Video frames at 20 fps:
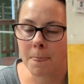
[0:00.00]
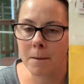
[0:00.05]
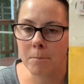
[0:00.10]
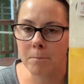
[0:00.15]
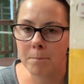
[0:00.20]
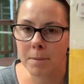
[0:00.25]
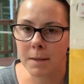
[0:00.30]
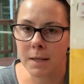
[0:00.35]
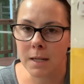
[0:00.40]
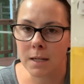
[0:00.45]
The
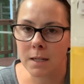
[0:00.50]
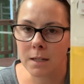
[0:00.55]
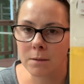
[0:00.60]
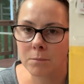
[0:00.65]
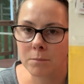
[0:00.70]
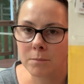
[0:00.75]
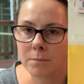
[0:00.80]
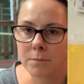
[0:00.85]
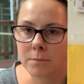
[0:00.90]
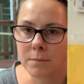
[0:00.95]

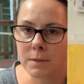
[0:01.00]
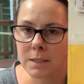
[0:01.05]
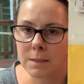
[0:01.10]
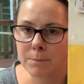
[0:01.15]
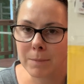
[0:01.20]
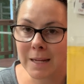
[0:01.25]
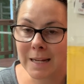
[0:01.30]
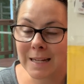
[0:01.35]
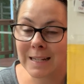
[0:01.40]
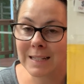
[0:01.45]

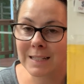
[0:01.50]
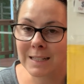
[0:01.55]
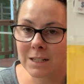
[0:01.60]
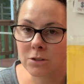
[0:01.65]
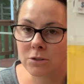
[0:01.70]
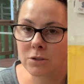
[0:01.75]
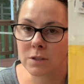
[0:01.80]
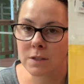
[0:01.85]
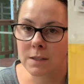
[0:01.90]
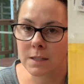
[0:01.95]
bead beading
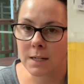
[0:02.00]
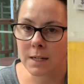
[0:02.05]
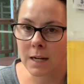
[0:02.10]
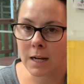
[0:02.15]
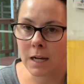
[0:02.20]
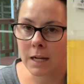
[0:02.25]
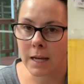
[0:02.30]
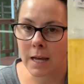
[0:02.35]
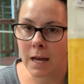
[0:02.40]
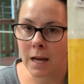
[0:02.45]
needles that
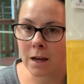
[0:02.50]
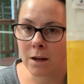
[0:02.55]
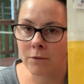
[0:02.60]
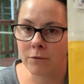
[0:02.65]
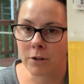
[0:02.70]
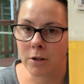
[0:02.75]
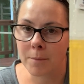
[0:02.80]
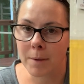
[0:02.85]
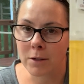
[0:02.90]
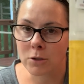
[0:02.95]
I
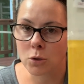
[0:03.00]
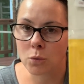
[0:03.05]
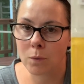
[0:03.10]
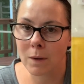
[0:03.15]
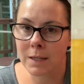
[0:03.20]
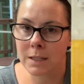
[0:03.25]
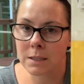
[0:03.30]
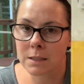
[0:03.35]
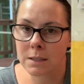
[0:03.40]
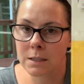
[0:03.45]
have are about
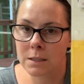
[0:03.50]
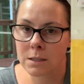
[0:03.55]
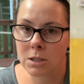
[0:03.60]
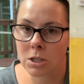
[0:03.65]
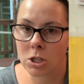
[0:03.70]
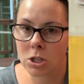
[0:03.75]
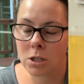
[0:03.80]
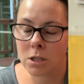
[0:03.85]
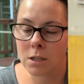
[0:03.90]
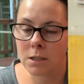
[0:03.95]
twice this
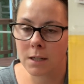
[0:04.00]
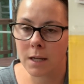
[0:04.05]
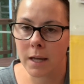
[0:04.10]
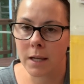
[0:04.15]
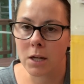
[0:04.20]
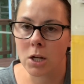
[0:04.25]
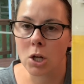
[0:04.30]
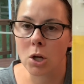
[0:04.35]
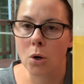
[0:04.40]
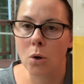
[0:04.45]
long
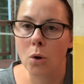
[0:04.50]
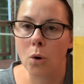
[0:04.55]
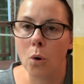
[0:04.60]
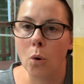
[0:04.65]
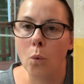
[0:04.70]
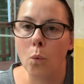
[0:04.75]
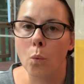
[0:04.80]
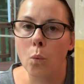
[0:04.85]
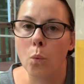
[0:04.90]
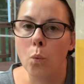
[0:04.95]
and
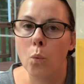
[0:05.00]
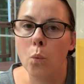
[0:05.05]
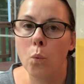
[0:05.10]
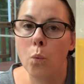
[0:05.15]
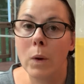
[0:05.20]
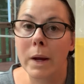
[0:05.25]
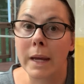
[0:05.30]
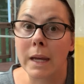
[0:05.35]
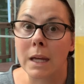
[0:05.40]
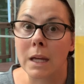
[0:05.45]

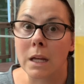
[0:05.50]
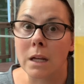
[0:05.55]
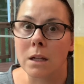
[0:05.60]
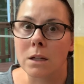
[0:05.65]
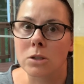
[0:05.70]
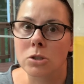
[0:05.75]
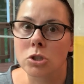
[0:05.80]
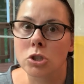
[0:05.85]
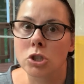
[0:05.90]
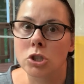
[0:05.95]

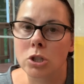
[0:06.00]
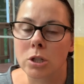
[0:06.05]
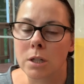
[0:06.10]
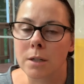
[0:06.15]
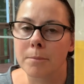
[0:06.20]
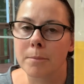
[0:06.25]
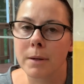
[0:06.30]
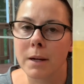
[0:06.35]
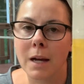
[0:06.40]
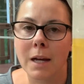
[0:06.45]
wicked
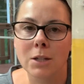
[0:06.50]
sharp.